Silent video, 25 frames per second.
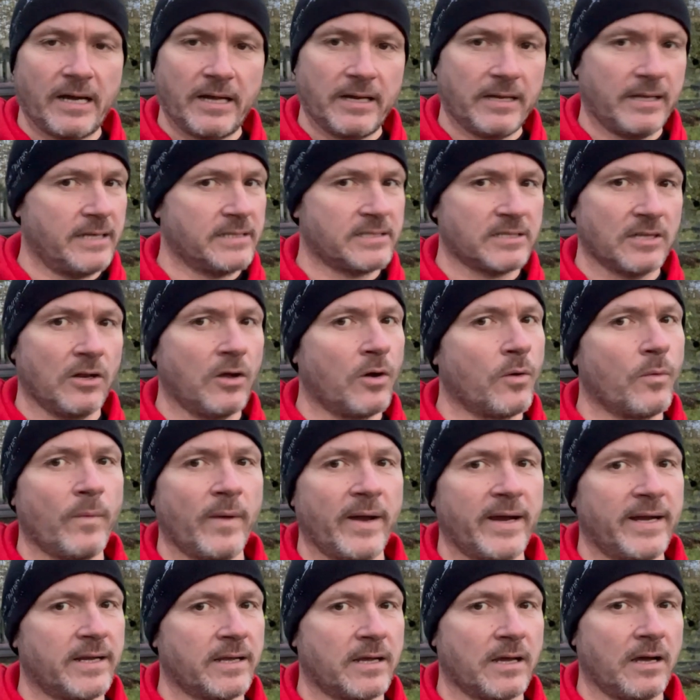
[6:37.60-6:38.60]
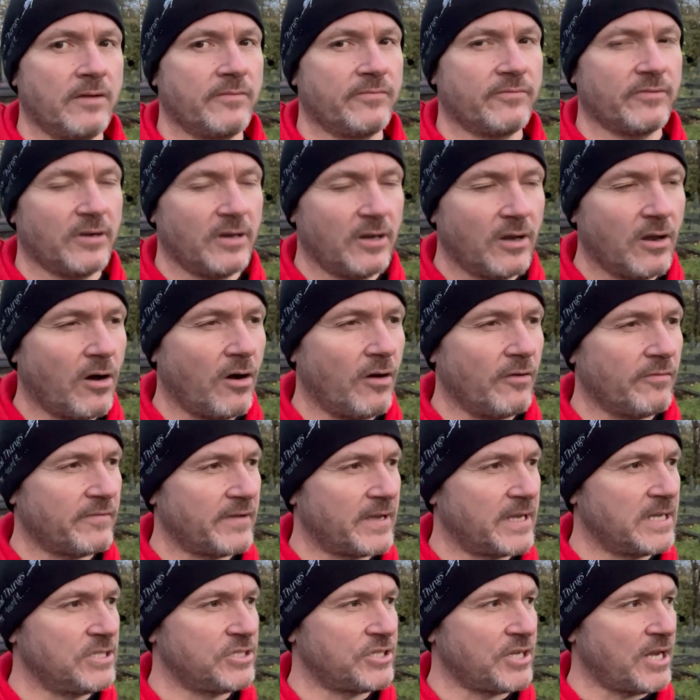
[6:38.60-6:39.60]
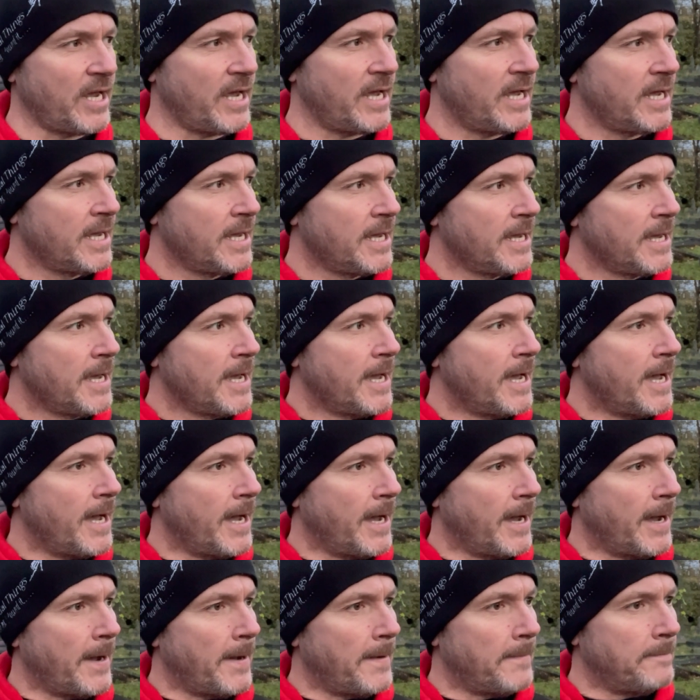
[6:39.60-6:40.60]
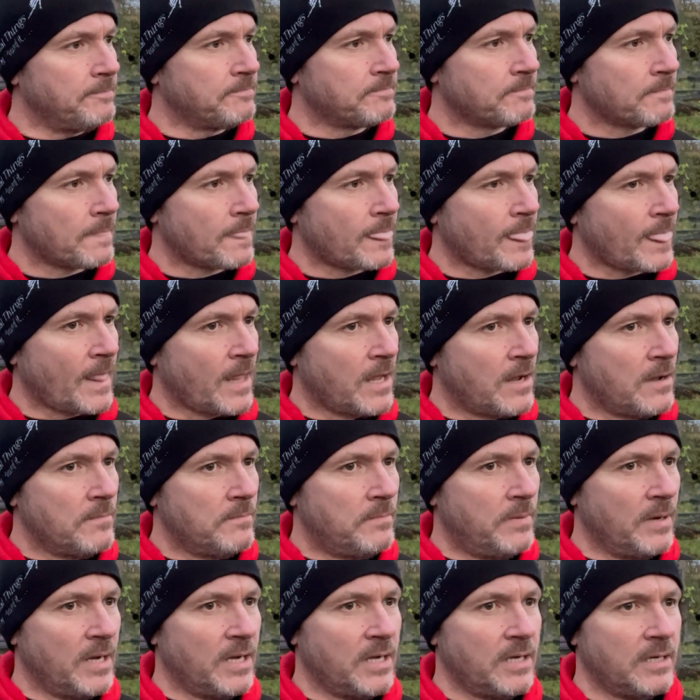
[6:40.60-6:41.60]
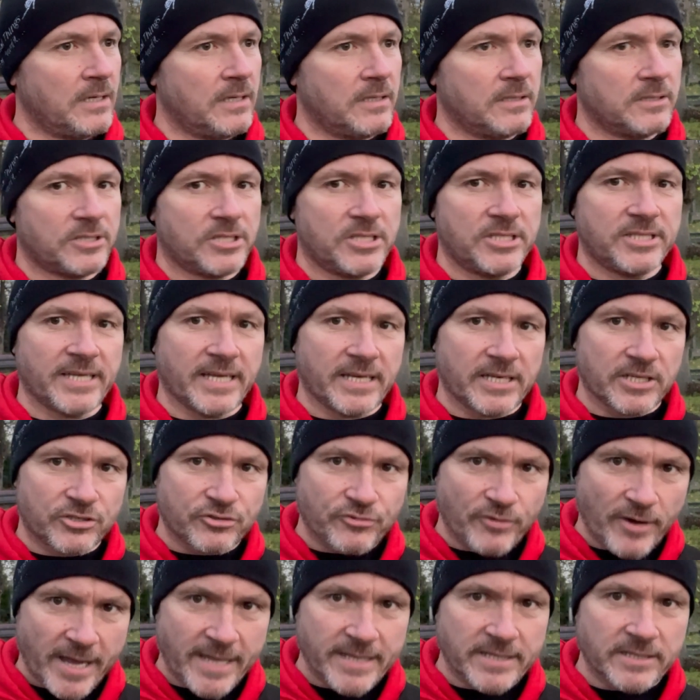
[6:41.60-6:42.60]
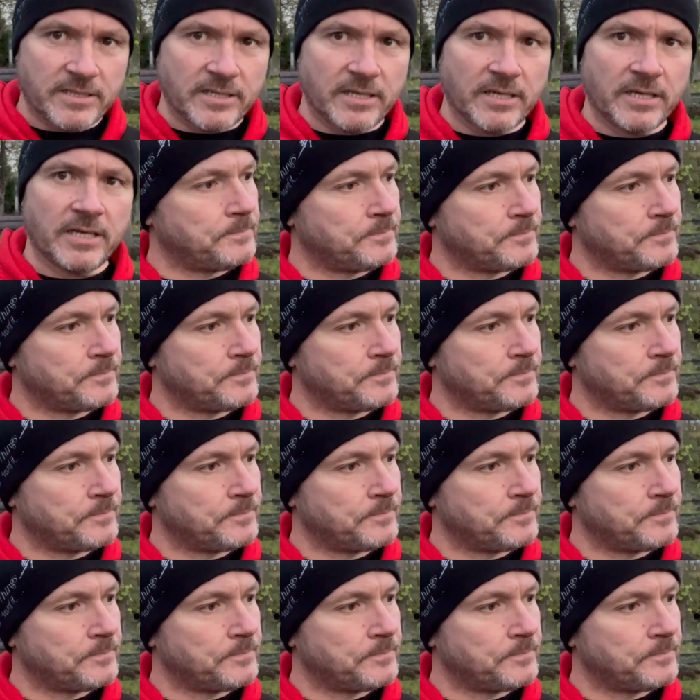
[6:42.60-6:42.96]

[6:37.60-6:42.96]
There's a long way to go for a lot of things yet. But she set the trend.